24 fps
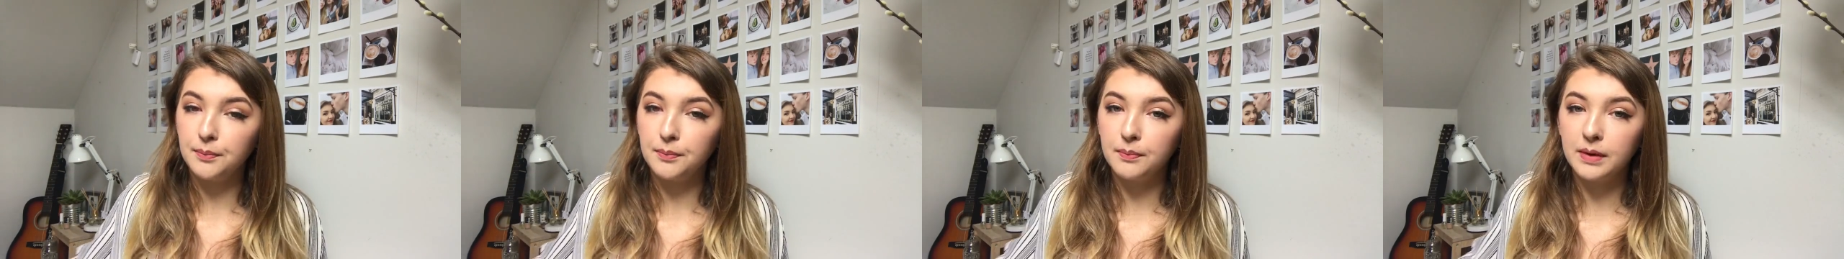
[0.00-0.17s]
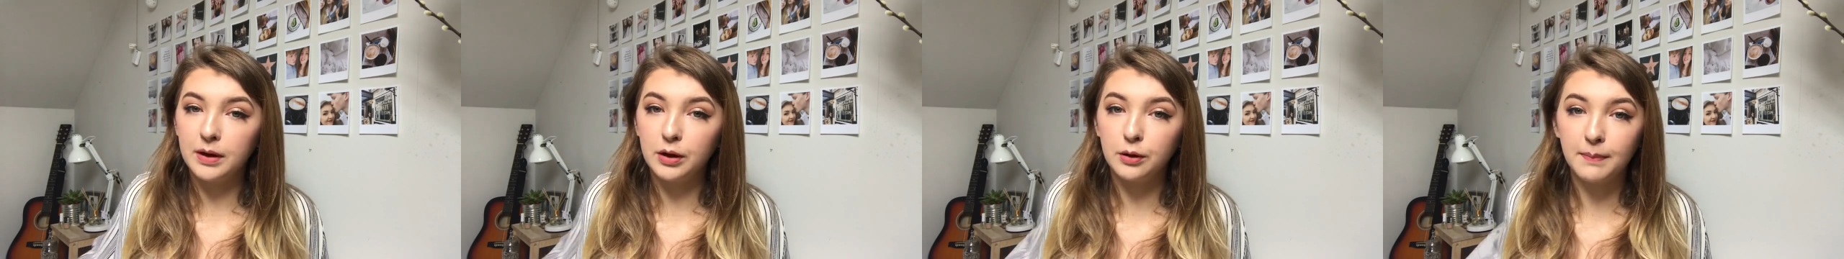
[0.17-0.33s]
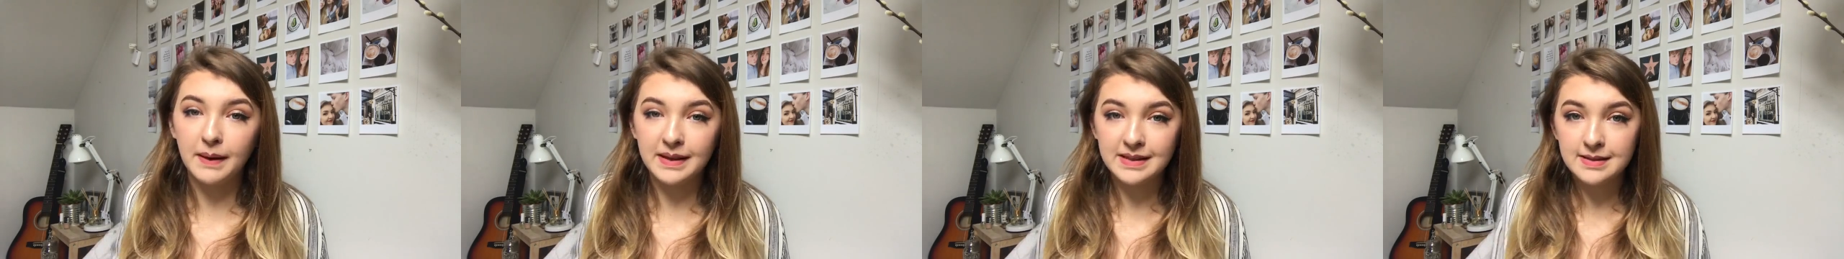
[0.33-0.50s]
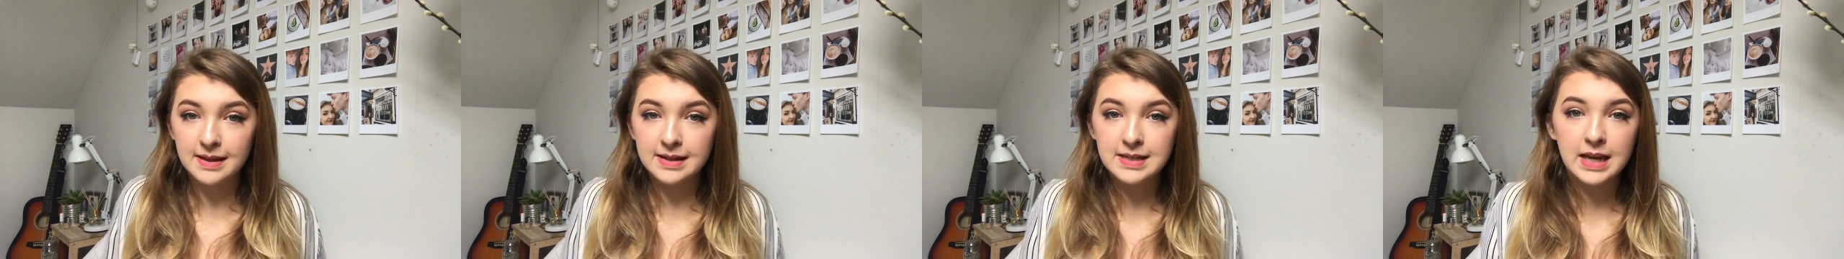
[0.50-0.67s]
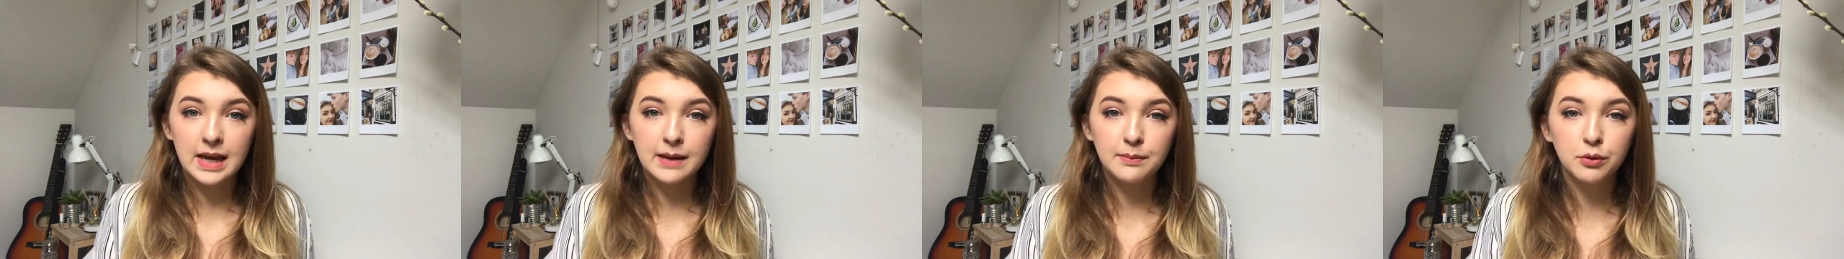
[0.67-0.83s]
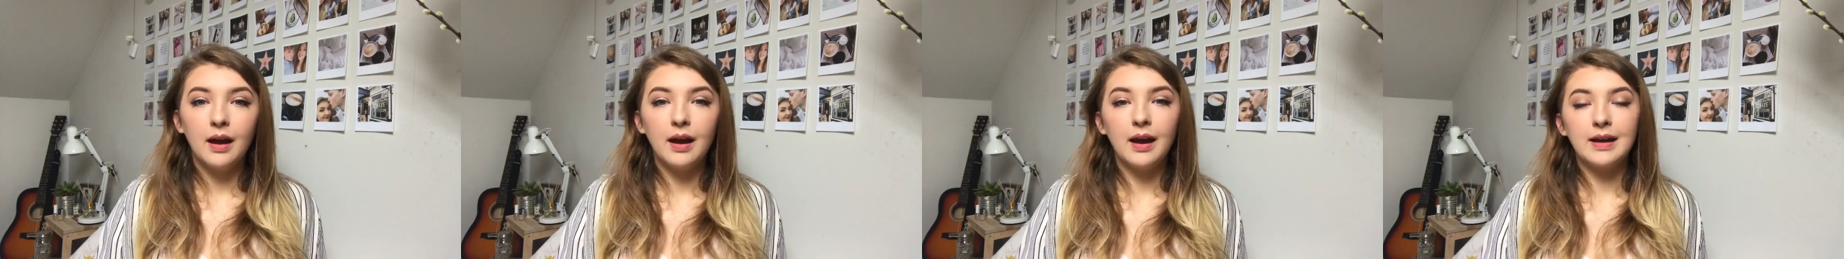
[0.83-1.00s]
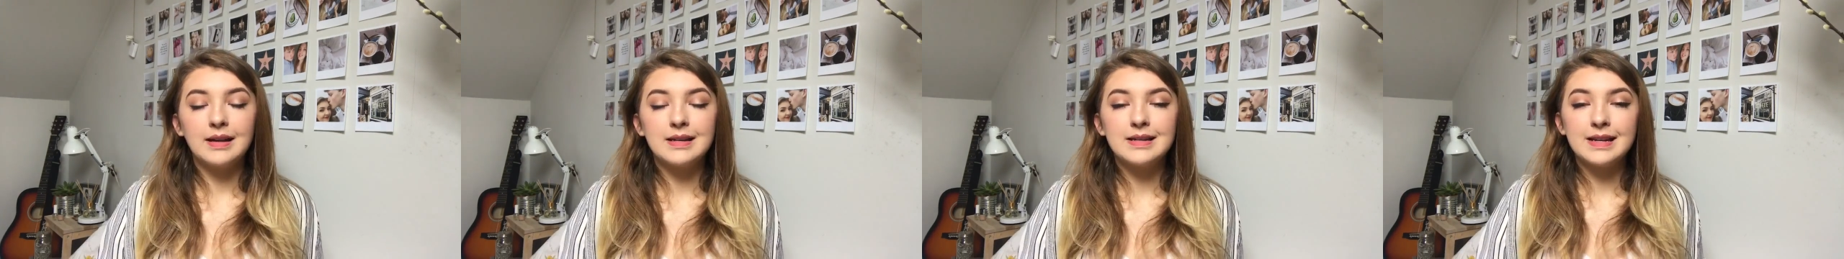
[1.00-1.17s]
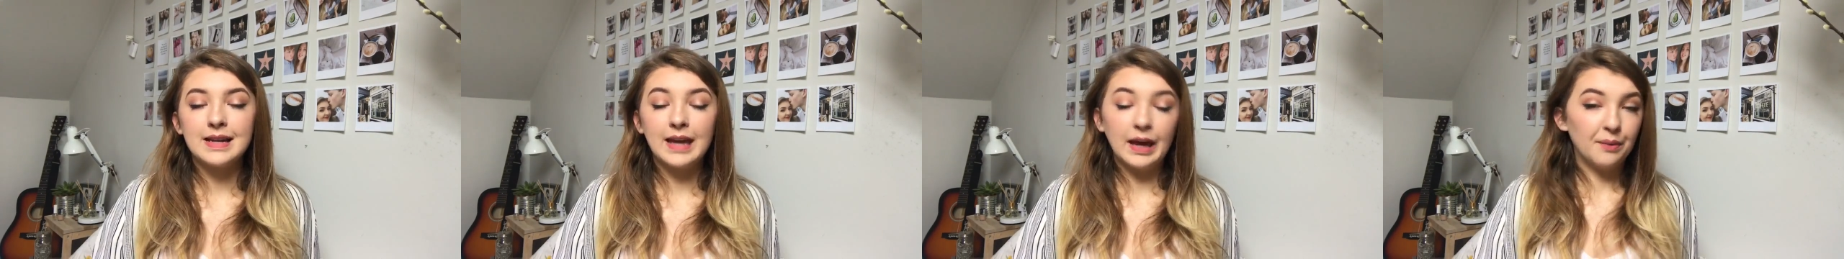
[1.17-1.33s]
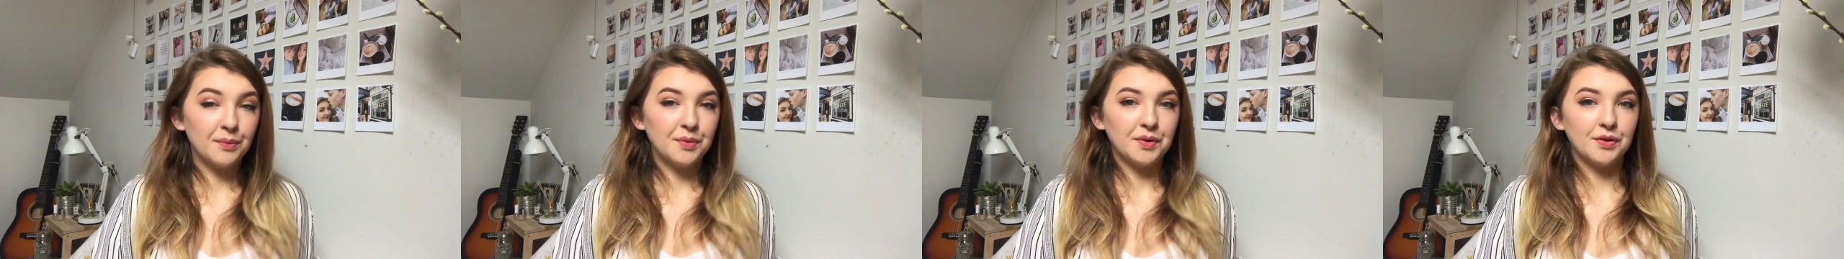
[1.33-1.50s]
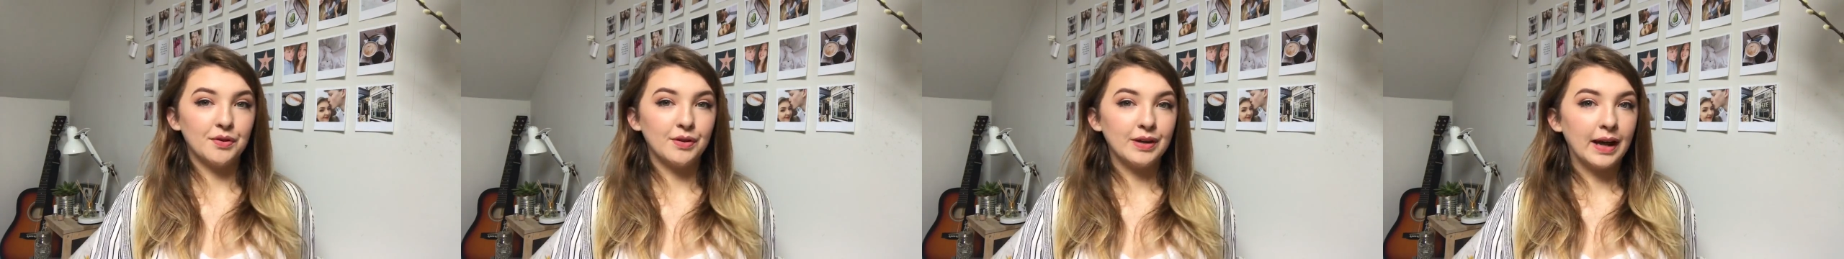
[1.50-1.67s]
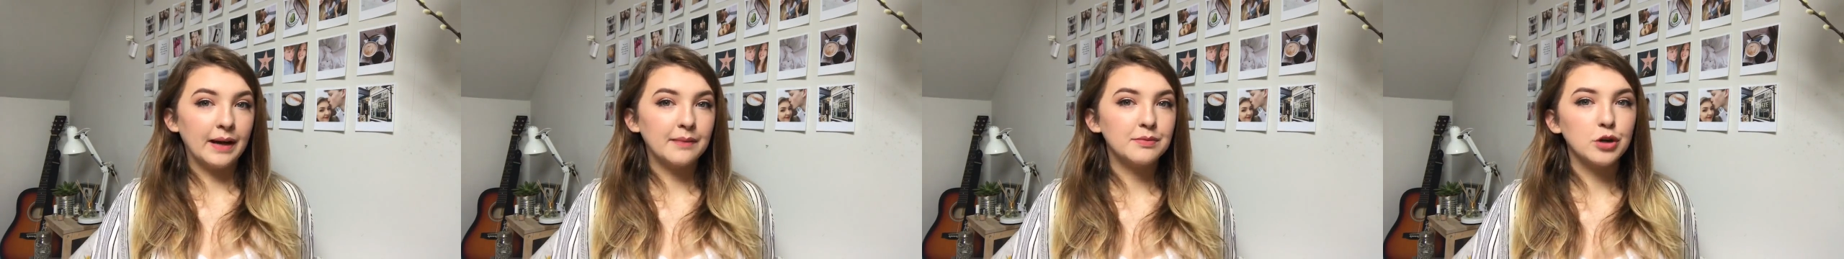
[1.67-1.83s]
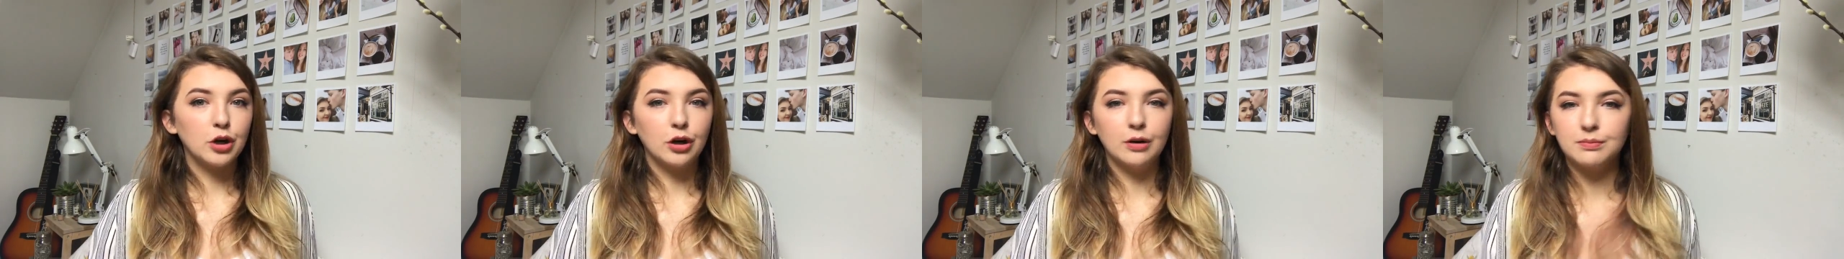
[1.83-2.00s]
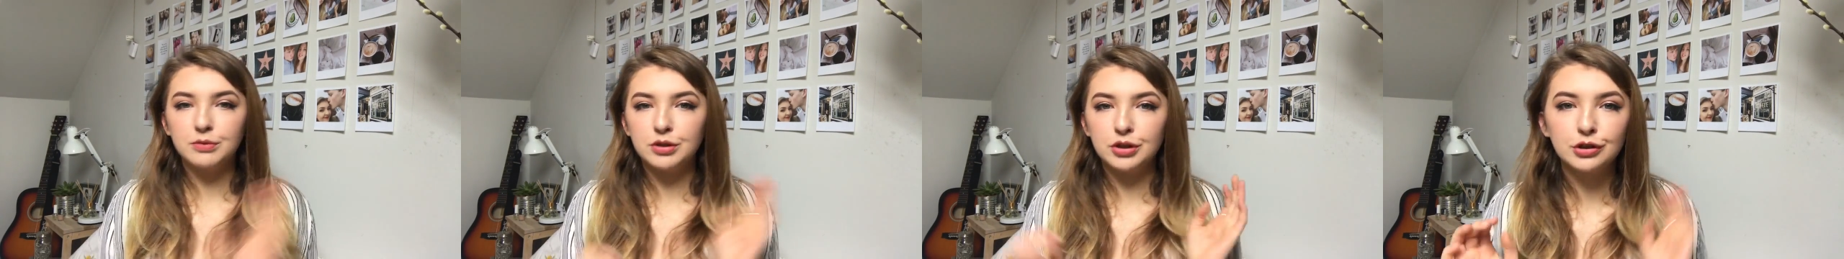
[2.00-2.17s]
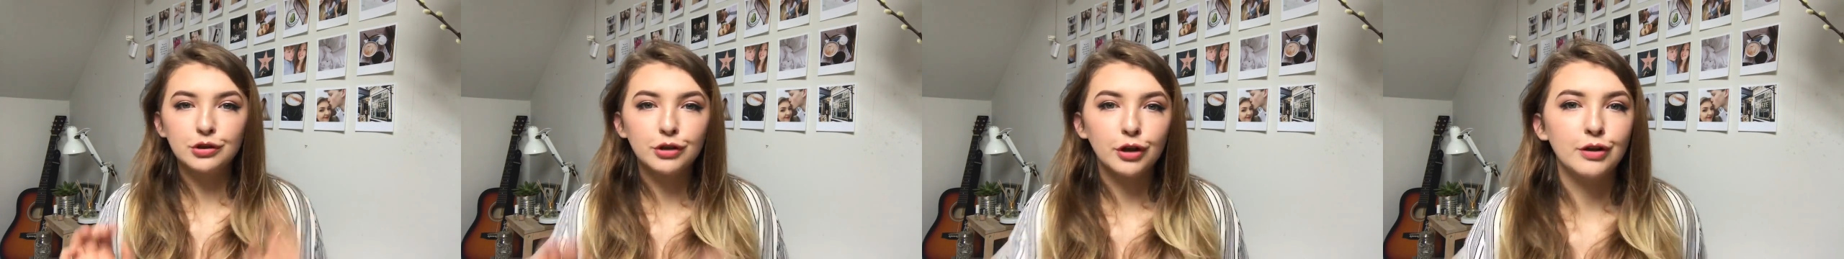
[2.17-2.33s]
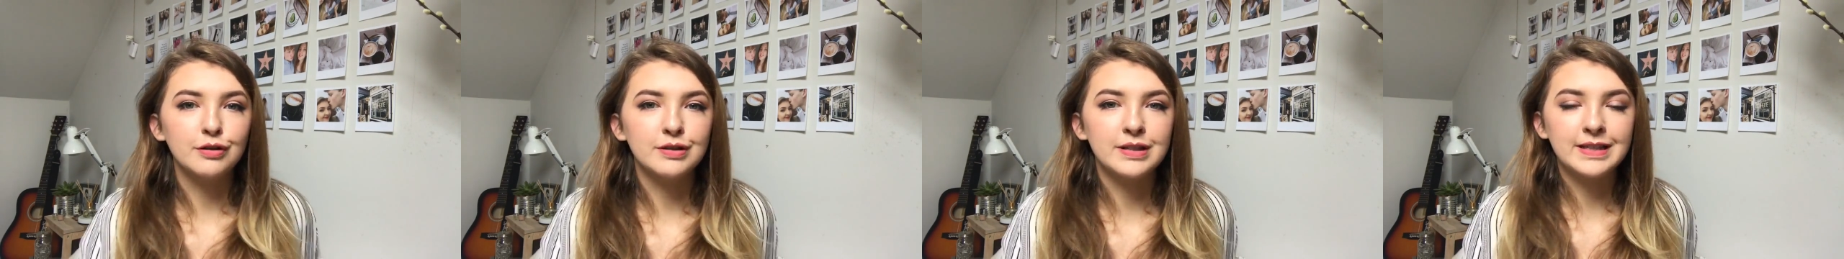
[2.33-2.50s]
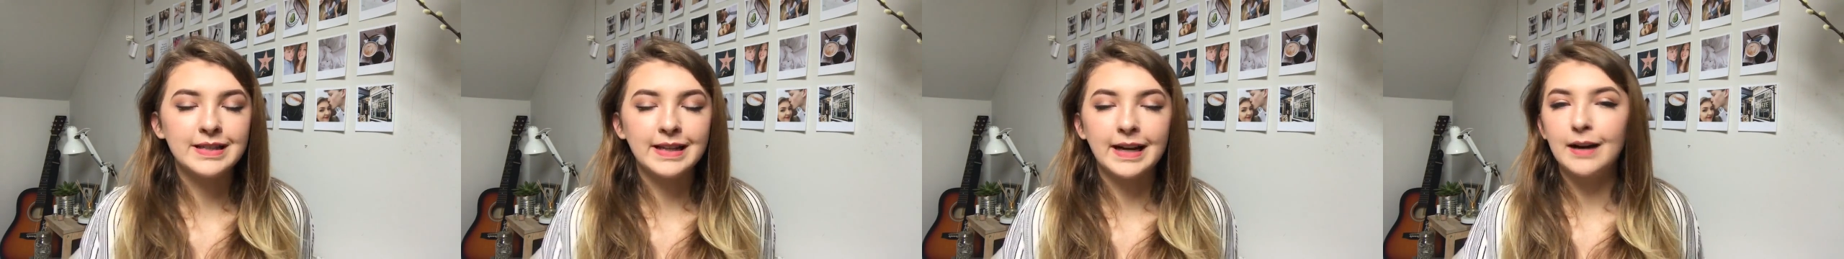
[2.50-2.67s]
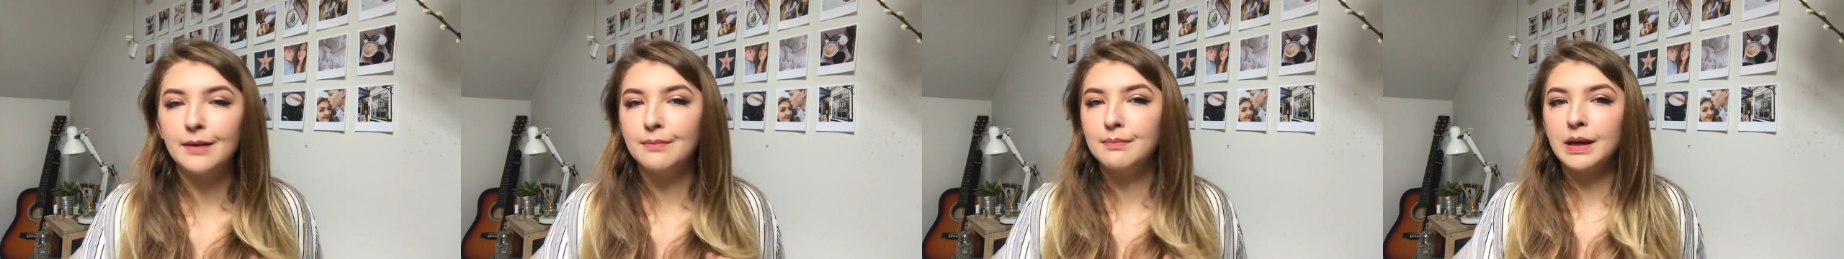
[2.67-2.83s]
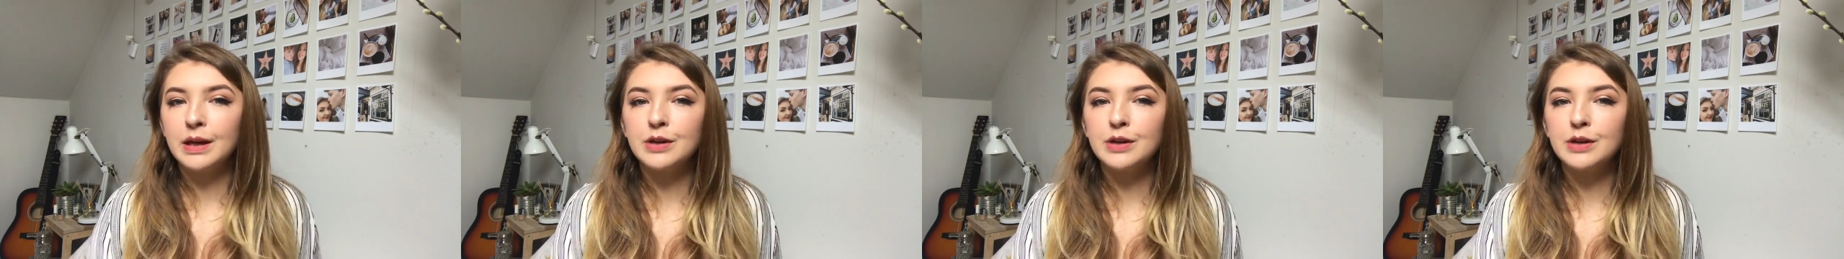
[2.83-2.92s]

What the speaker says: little bedside table. And again, with your laptop, just close it down,